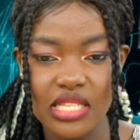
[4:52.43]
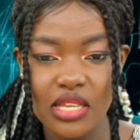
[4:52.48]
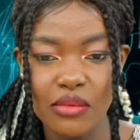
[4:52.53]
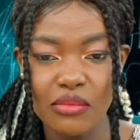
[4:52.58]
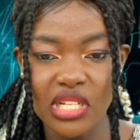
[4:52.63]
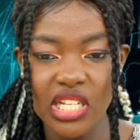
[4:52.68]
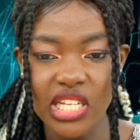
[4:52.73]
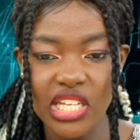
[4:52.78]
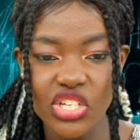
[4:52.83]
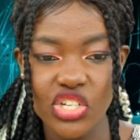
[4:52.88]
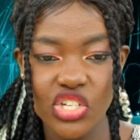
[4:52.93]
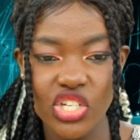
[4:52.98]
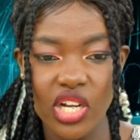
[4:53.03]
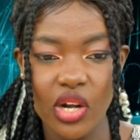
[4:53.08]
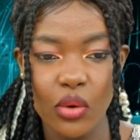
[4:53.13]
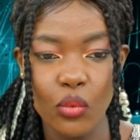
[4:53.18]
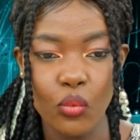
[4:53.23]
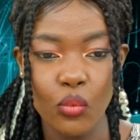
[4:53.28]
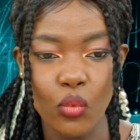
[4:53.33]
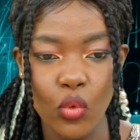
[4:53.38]
The
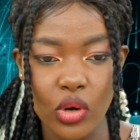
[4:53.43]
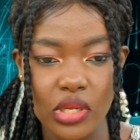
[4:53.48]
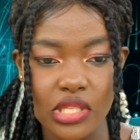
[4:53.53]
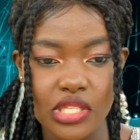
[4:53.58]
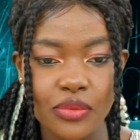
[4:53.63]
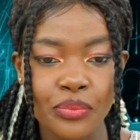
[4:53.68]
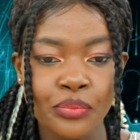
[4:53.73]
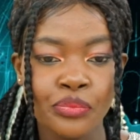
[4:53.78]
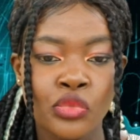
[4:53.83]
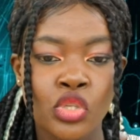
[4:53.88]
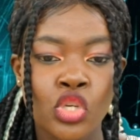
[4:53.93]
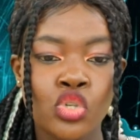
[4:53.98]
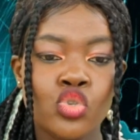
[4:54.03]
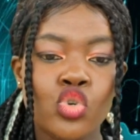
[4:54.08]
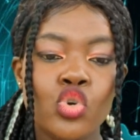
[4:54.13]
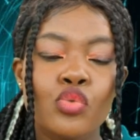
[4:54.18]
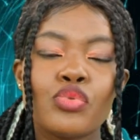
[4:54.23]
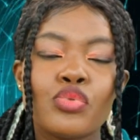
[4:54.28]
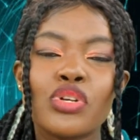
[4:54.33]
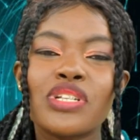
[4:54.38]
militia want
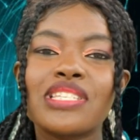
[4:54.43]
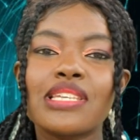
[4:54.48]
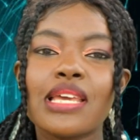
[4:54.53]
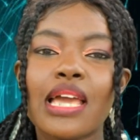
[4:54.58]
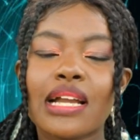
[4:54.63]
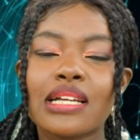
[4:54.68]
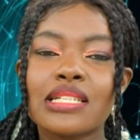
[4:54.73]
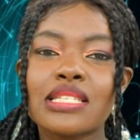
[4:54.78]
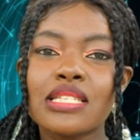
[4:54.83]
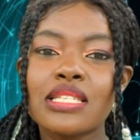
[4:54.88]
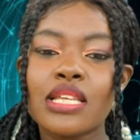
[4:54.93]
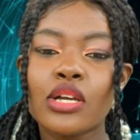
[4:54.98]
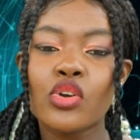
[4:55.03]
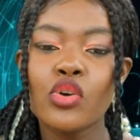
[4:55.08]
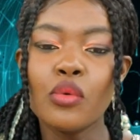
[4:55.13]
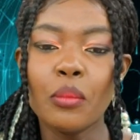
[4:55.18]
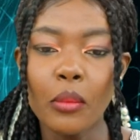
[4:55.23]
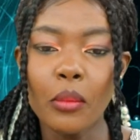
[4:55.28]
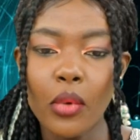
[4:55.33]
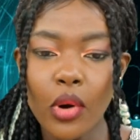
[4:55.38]
to protect the
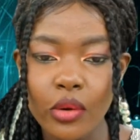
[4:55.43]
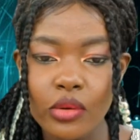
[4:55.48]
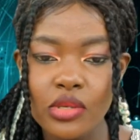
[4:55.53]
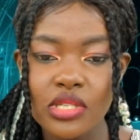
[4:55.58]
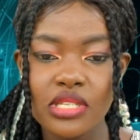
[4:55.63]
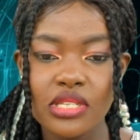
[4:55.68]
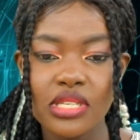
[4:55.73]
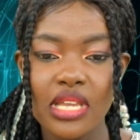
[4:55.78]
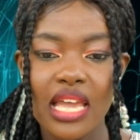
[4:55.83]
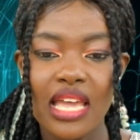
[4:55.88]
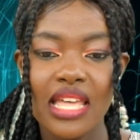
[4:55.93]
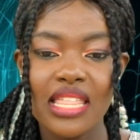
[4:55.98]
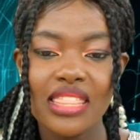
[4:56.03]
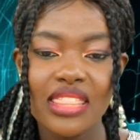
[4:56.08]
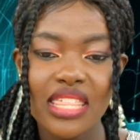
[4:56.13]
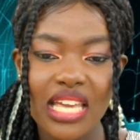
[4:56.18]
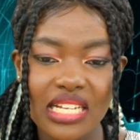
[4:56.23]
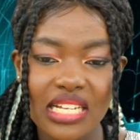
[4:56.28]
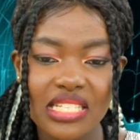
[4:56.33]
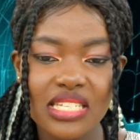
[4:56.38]
Gumuz
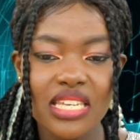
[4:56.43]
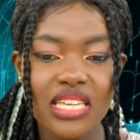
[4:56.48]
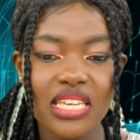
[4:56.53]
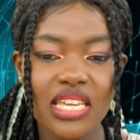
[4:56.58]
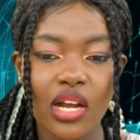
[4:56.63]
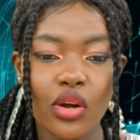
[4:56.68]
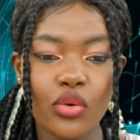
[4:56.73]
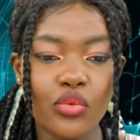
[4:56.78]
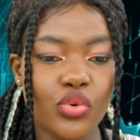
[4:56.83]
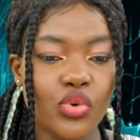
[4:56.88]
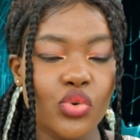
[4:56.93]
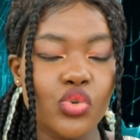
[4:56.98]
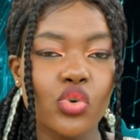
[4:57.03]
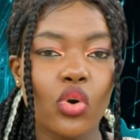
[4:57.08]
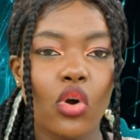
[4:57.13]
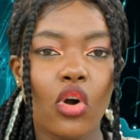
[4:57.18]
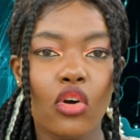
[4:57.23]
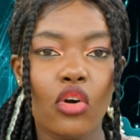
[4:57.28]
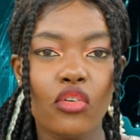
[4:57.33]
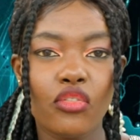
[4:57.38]
30-year root
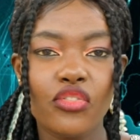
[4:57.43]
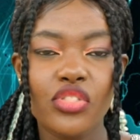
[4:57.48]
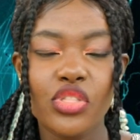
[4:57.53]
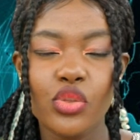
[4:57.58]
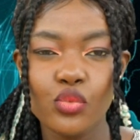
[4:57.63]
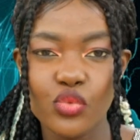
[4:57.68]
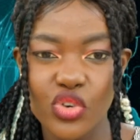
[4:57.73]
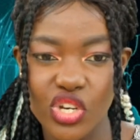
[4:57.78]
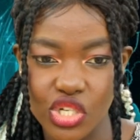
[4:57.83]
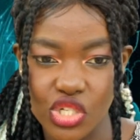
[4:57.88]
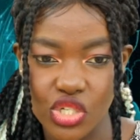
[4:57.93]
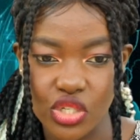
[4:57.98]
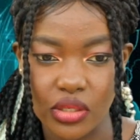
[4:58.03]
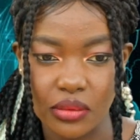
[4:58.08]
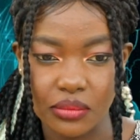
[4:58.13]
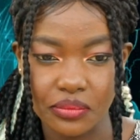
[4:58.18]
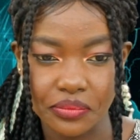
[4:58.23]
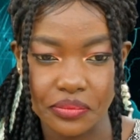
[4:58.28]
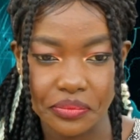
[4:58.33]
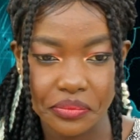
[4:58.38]
of the
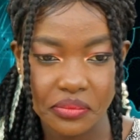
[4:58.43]
region.